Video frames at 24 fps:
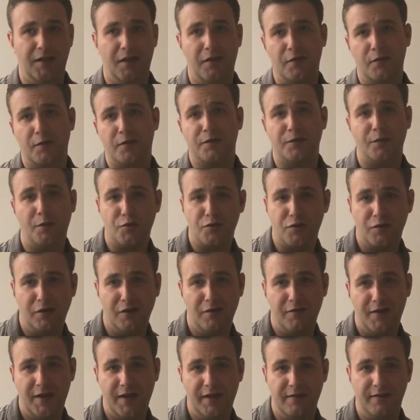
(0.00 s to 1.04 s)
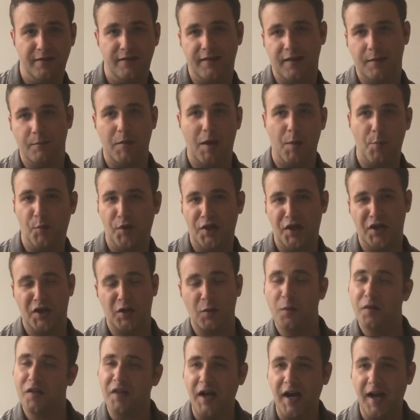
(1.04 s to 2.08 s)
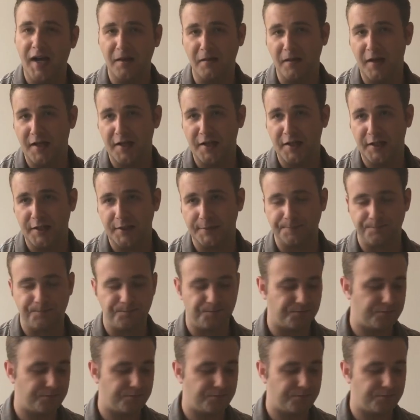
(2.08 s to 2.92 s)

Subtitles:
other social events in my planner with highlighter,